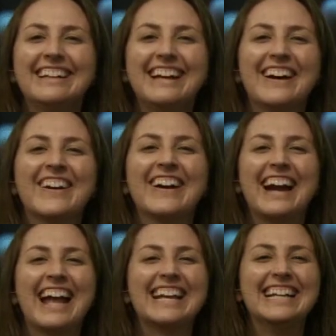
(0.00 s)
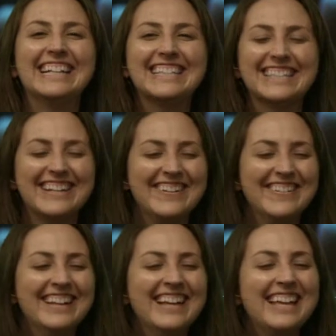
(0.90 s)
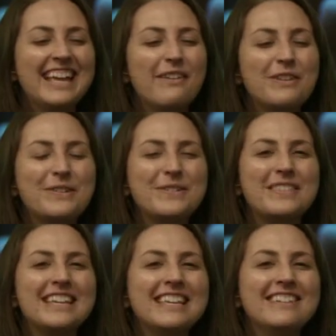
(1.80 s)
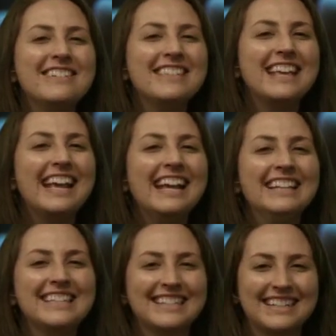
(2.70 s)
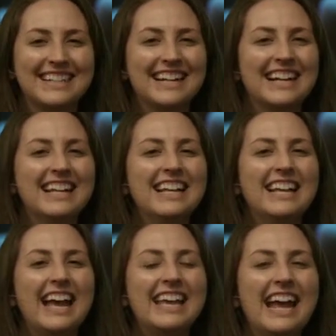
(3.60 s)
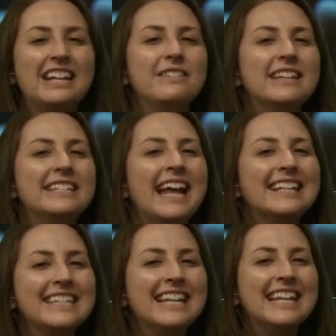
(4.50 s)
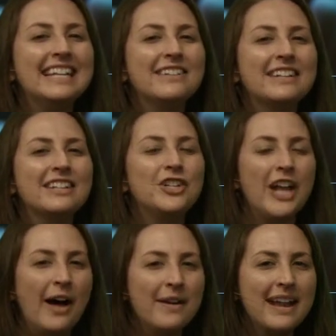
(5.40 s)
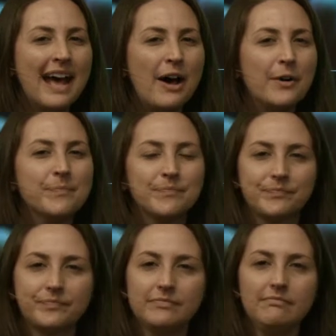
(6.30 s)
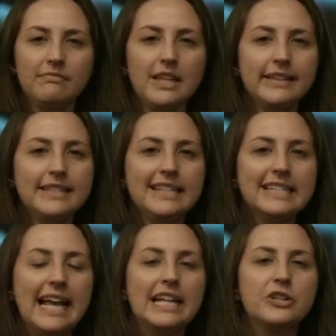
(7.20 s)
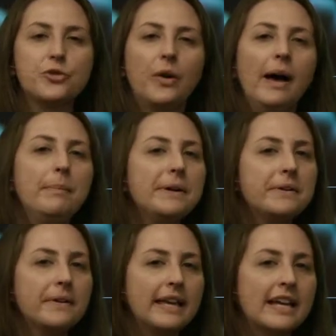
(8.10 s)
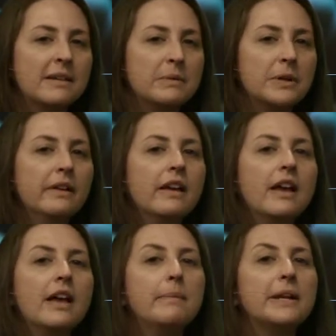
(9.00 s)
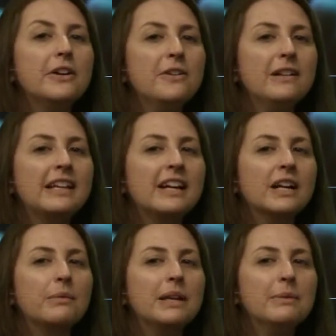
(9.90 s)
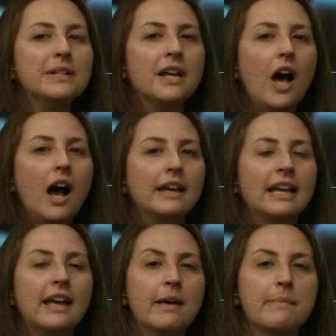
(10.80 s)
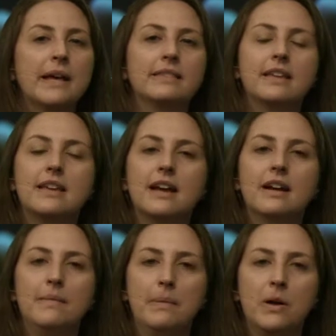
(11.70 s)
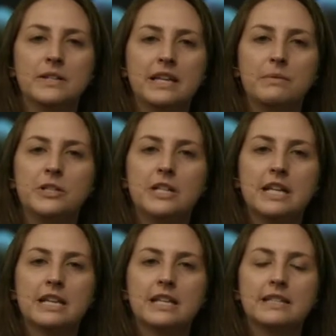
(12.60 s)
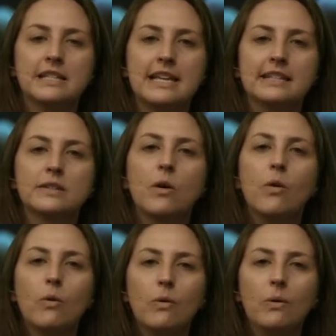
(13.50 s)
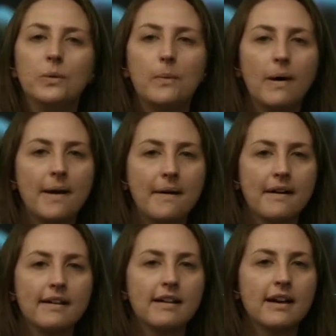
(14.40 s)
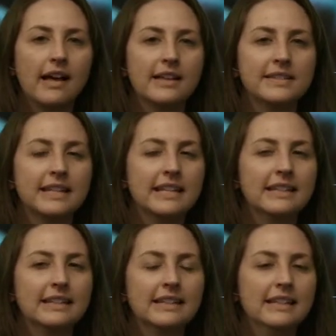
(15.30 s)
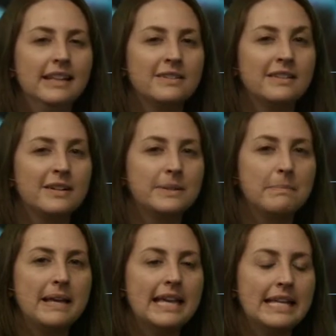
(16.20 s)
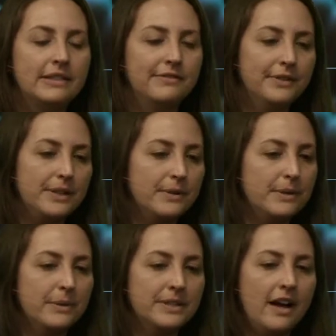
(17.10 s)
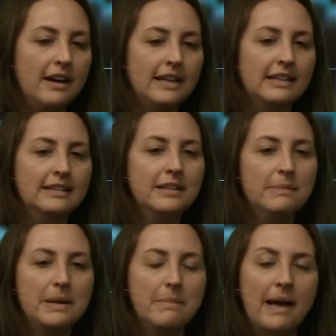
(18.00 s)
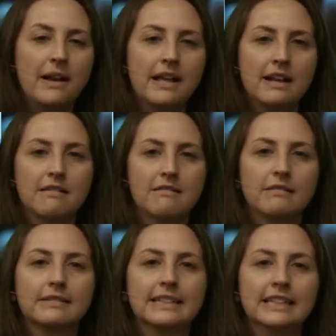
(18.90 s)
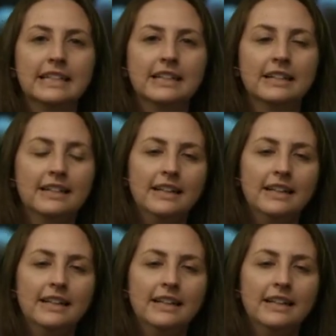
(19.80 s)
All right. So if you think you know the answer, again, you can text in, you can shout it out. This is a tropical animal, but earlier we were talking about the Garibaldi, which is its cold water cousin. So there's a big hint for you. We were talking a little bit about it earlier.